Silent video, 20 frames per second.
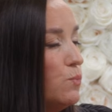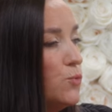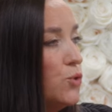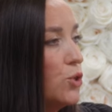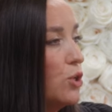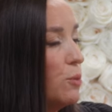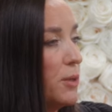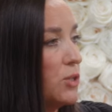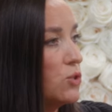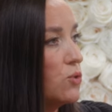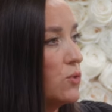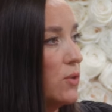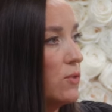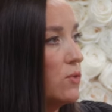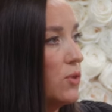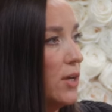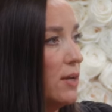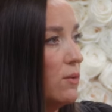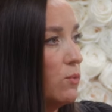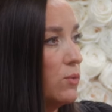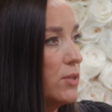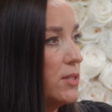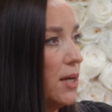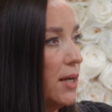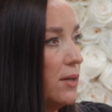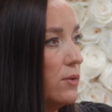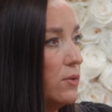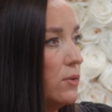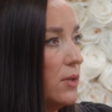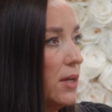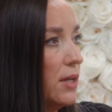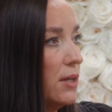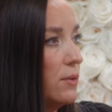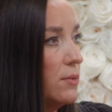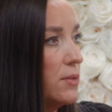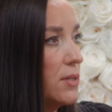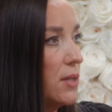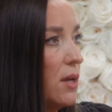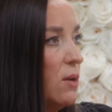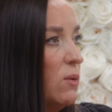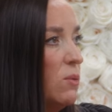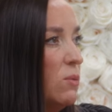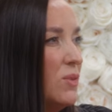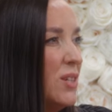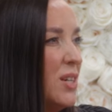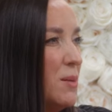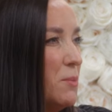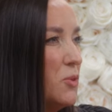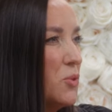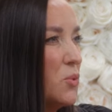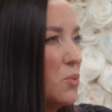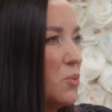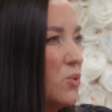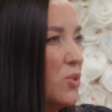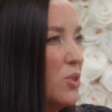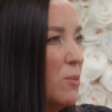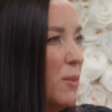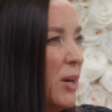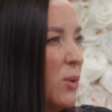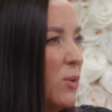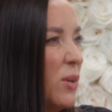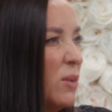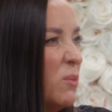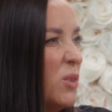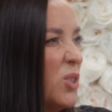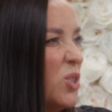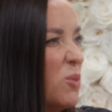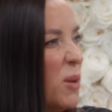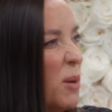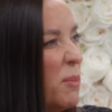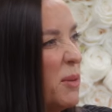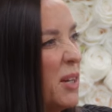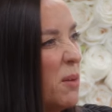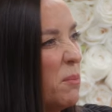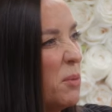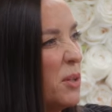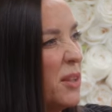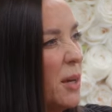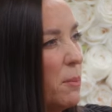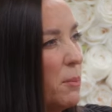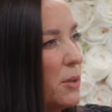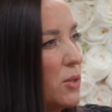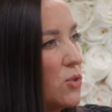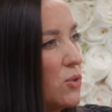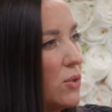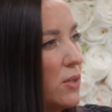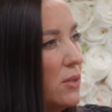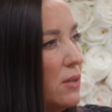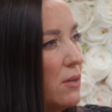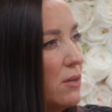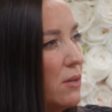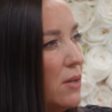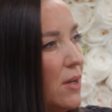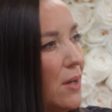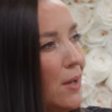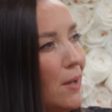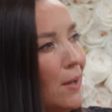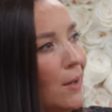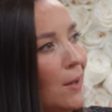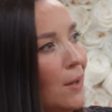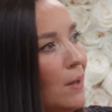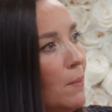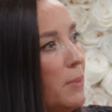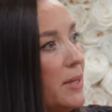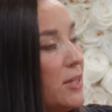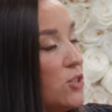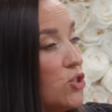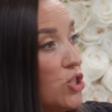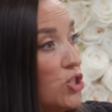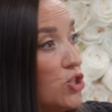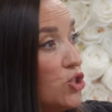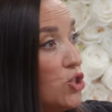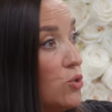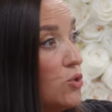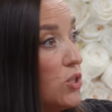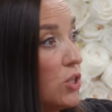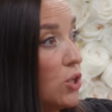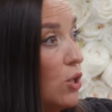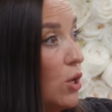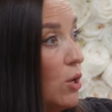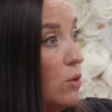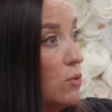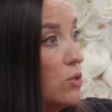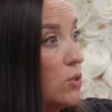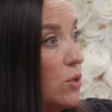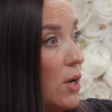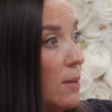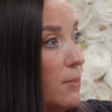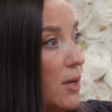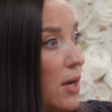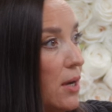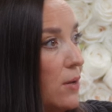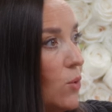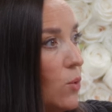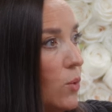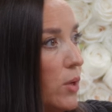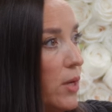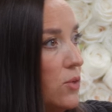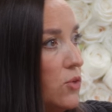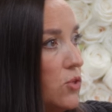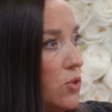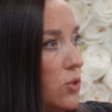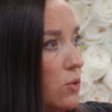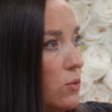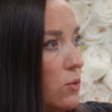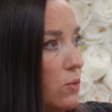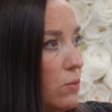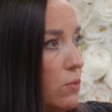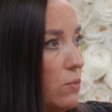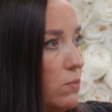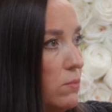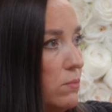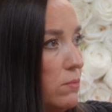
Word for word: took a picture the other day at recital and I was like, oh, the name of the school's in the background. We should probably not put that picture in there. Right. Because she's choosing clothes. So I'm not going to.